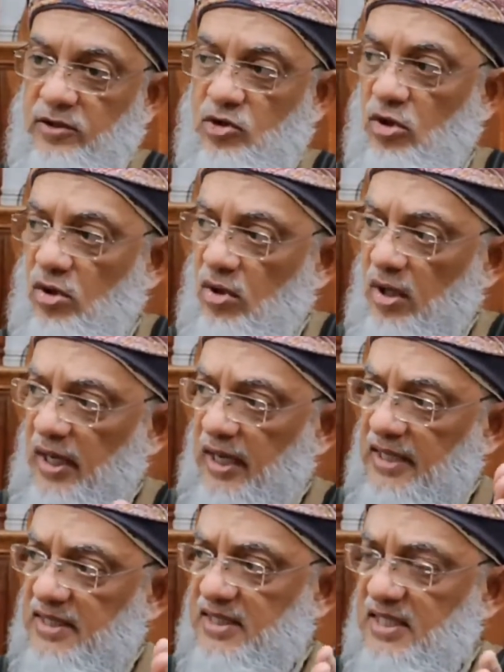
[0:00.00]
So,
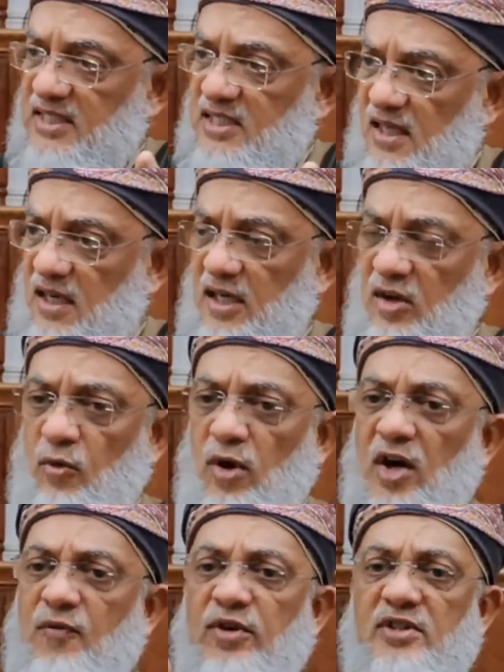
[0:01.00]
sincerity,
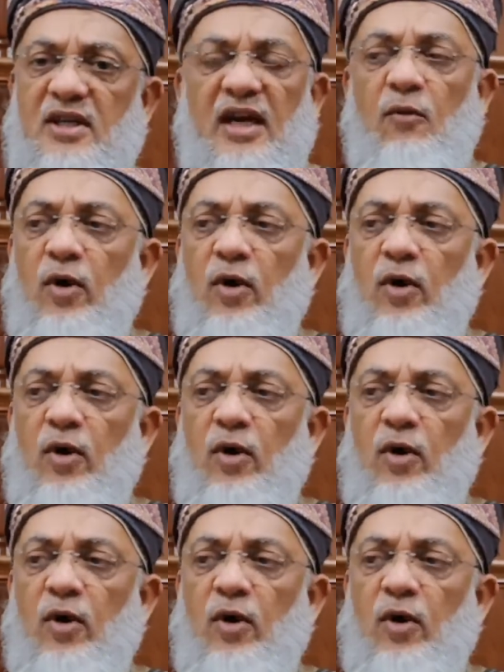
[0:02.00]
work first.